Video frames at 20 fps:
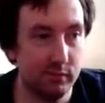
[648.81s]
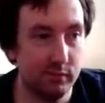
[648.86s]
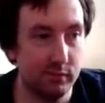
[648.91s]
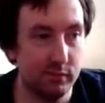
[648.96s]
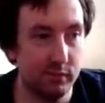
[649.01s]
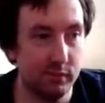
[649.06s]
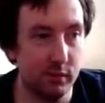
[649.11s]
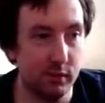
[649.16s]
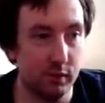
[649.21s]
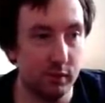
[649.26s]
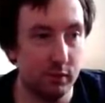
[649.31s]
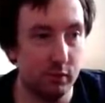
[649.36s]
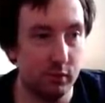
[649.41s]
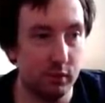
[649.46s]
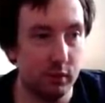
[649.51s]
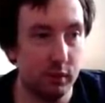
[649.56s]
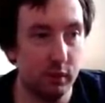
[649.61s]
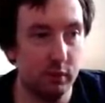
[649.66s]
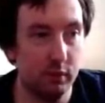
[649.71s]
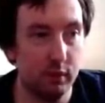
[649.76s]
Right, so
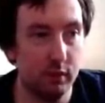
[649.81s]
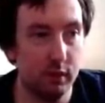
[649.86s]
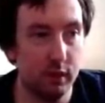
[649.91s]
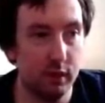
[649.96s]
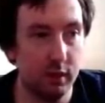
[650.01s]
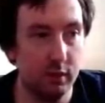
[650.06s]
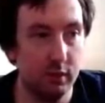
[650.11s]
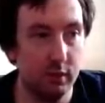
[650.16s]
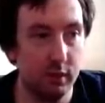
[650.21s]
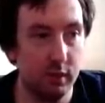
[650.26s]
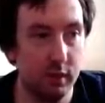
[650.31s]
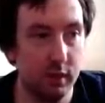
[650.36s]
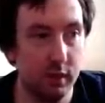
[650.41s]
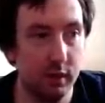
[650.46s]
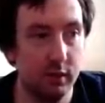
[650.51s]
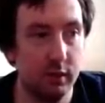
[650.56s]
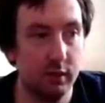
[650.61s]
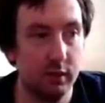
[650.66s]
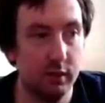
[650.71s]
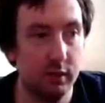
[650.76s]
kill the last Zed,
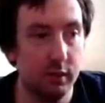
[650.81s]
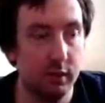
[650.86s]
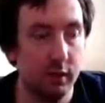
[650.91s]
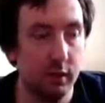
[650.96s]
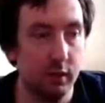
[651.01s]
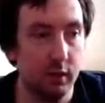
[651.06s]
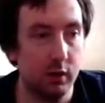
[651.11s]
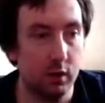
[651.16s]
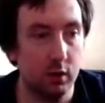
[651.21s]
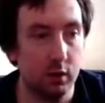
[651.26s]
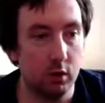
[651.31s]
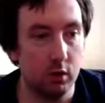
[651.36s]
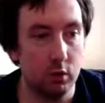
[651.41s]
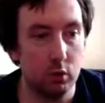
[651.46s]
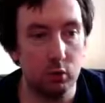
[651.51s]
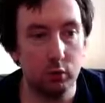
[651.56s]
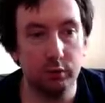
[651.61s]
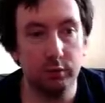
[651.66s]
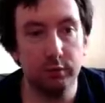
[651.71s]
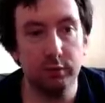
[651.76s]
go
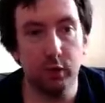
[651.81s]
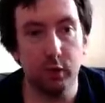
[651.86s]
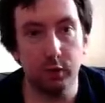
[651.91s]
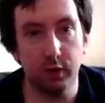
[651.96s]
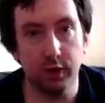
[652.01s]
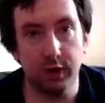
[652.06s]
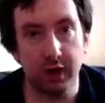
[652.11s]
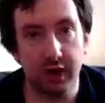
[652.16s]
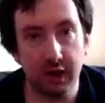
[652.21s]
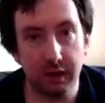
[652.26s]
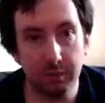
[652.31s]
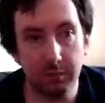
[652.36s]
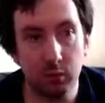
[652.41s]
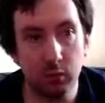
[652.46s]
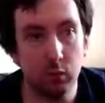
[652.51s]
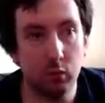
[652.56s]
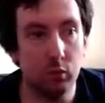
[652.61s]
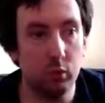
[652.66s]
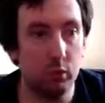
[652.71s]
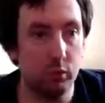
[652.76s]
and fill your
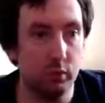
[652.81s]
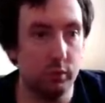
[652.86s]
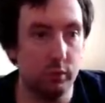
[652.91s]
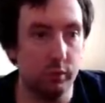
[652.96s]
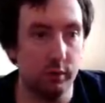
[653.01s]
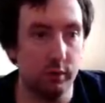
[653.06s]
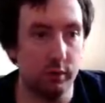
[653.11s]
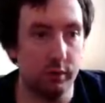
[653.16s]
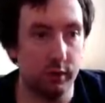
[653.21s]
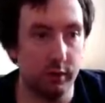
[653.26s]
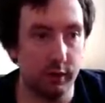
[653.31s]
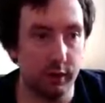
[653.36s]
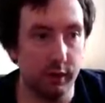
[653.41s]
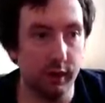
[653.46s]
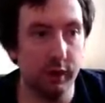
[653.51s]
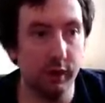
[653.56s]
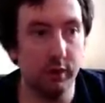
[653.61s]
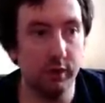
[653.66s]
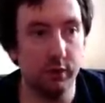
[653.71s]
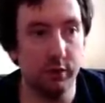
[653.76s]
ammo, your
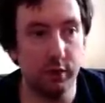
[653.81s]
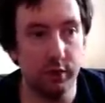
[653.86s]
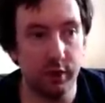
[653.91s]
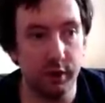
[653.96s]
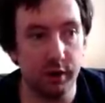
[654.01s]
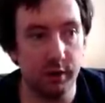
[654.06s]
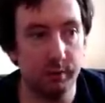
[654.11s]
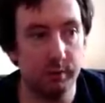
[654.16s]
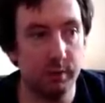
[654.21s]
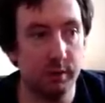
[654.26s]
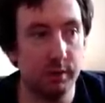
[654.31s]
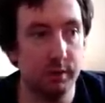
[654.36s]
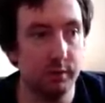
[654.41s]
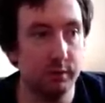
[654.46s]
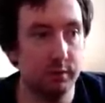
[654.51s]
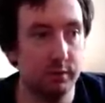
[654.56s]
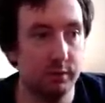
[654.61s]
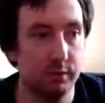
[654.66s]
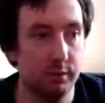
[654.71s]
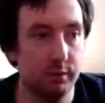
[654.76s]
grenades, your armour,
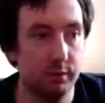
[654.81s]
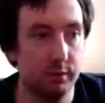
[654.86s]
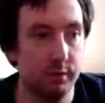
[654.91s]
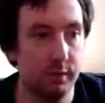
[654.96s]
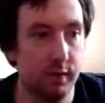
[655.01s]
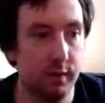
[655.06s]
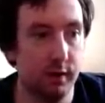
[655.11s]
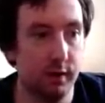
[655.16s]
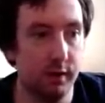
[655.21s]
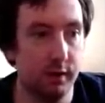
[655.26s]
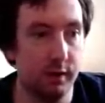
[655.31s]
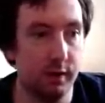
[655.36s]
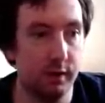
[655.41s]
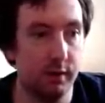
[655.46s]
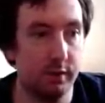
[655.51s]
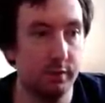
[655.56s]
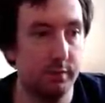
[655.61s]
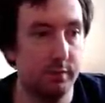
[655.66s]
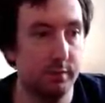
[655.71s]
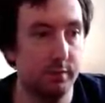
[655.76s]
and then
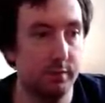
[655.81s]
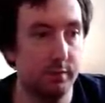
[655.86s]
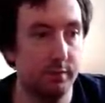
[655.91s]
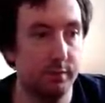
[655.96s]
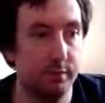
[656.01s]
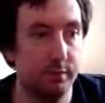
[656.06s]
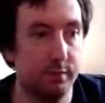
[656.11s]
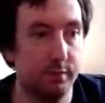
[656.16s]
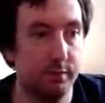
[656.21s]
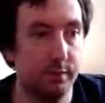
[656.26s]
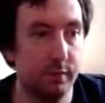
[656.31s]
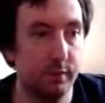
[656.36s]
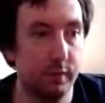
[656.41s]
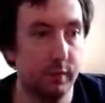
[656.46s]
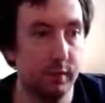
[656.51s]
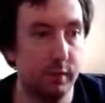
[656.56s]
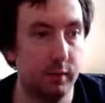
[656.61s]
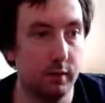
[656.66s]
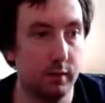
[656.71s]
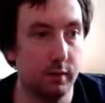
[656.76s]

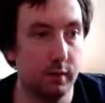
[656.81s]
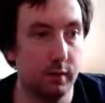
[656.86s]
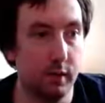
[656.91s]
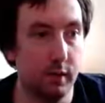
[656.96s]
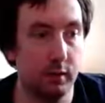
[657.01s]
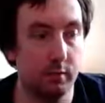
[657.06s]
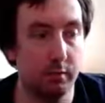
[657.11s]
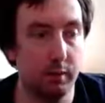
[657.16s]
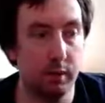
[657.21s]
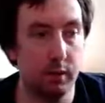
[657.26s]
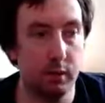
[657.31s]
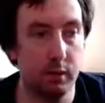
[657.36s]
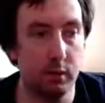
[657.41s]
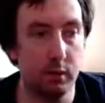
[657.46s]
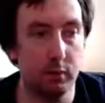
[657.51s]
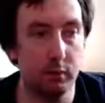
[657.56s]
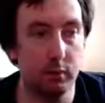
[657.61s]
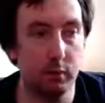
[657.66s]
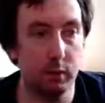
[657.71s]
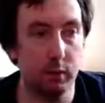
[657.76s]
head back up
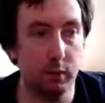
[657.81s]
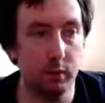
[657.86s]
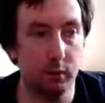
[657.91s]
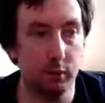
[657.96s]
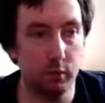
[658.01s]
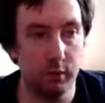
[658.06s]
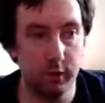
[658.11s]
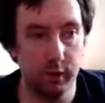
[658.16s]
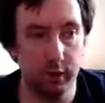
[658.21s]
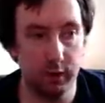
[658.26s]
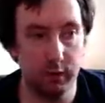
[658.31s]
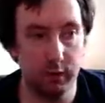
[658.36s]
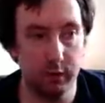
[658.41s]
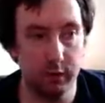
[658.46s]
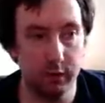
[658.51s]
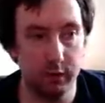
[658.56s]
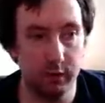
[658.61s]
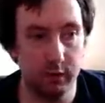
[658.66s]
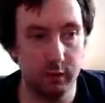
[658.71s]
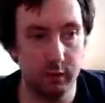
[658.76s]
where I'm going to head
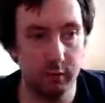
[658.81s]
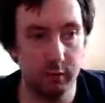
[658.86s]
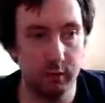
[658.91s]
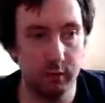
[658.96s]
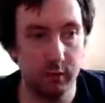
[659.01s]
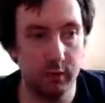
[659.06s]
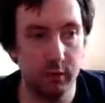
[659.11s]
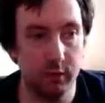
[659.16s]
in a minute.